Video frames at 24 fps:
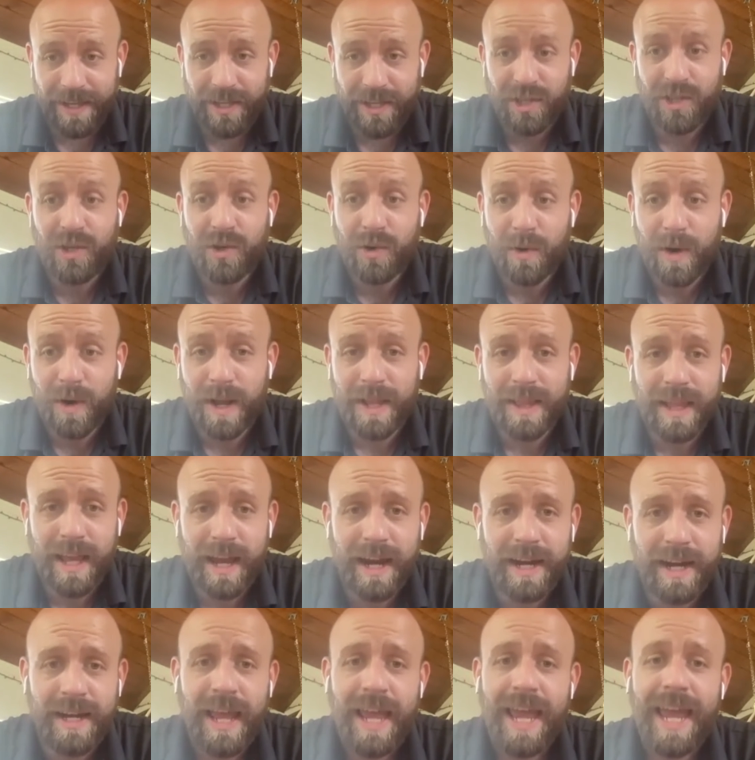store
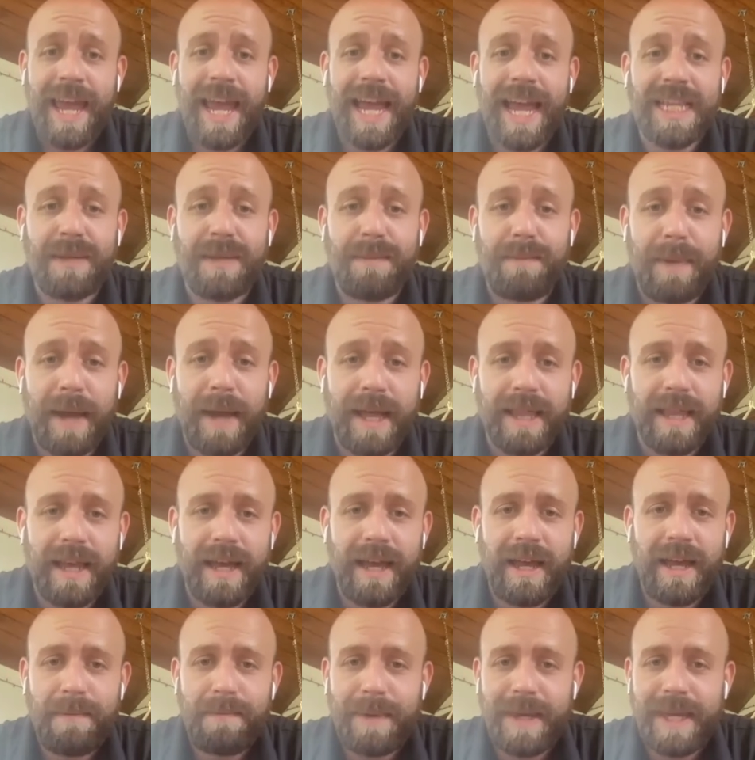online, it's
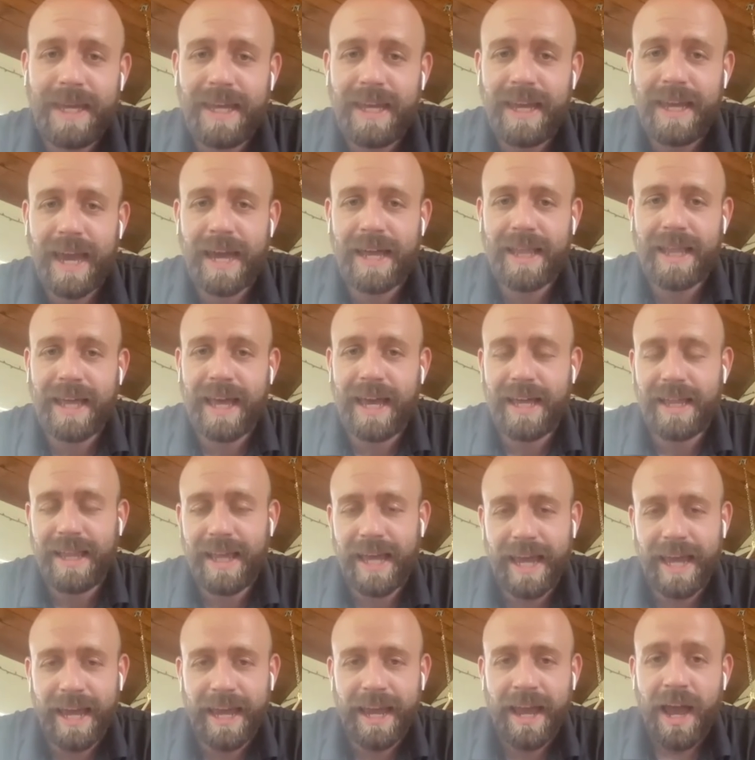Bella,
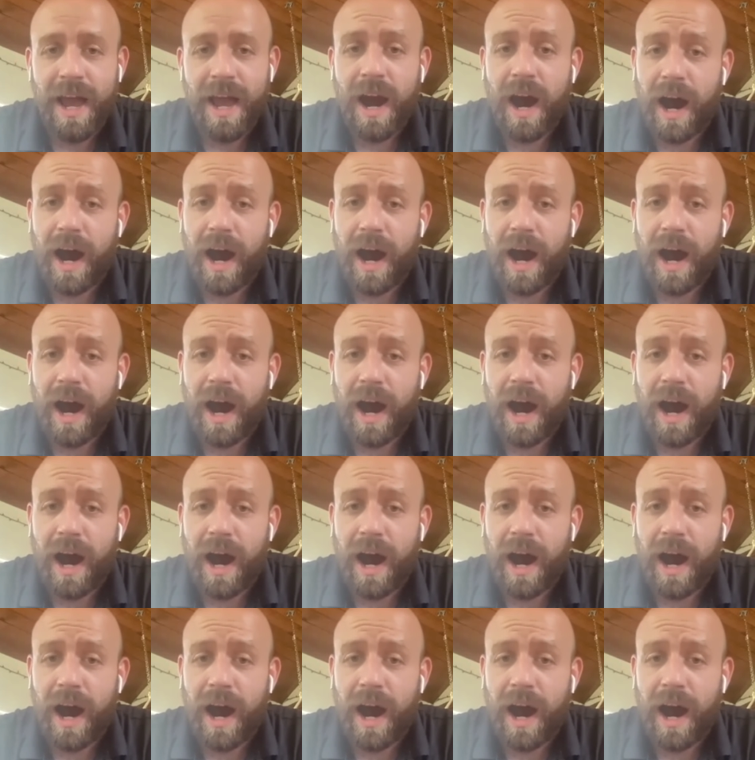B-E-L-L-A,